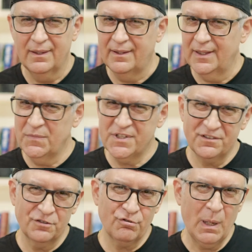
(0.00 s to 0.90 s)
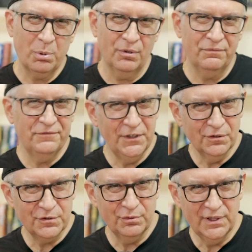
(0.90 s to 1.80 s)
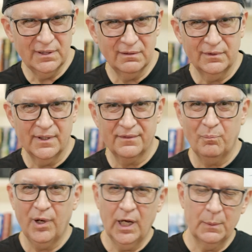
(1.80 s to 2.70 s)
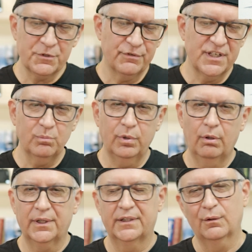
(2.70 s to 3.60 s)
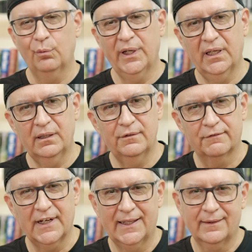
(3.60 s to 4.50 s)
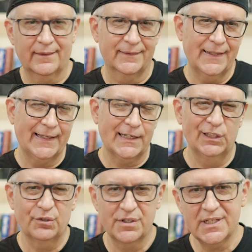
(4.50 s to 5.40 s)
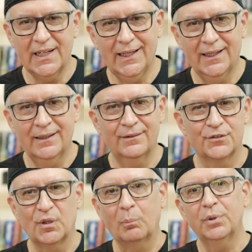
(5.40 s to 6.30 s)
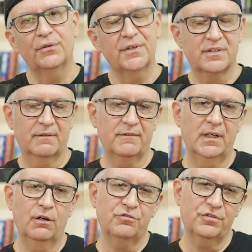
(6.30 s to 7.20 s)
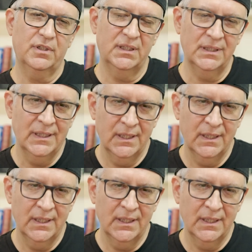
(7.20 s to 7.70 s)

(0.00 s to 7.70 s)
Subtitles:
The image has a tropical feel to it with palm trees blowing in the wind. You've got the light colored sand, there's the blueness of the ocean,